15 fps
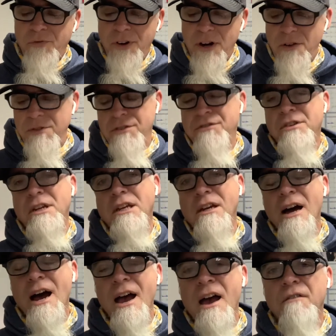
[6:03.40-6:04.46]
of the city
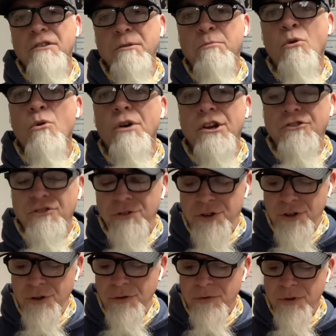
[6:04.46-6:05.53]
I have deported you
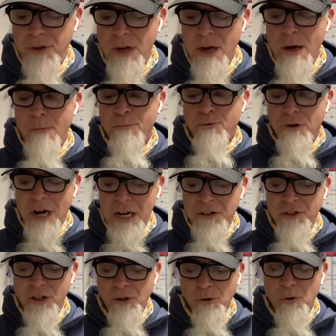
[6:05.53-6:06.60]
to. Pray to
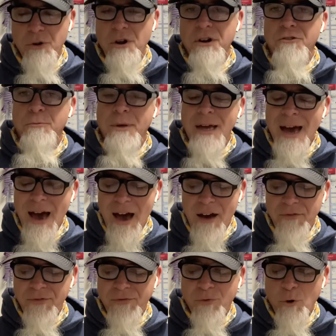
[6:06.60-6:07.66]
the Lord on its
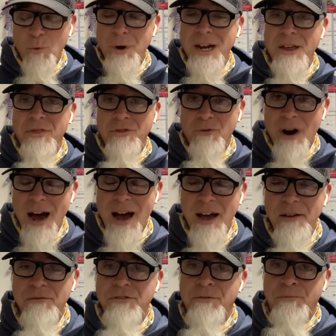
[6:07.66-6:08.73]
behalf, for when it
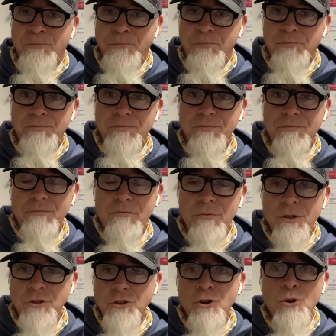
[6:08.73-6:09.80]
thrives,
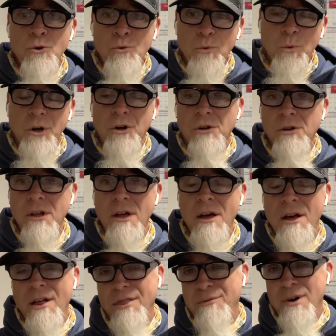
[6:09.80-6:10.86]
you will
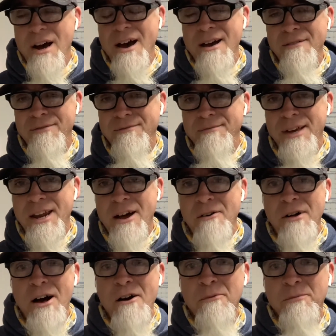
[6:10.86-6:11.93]
thrive. And
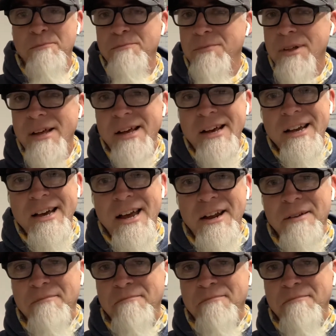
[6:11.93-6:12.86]
I'll kind of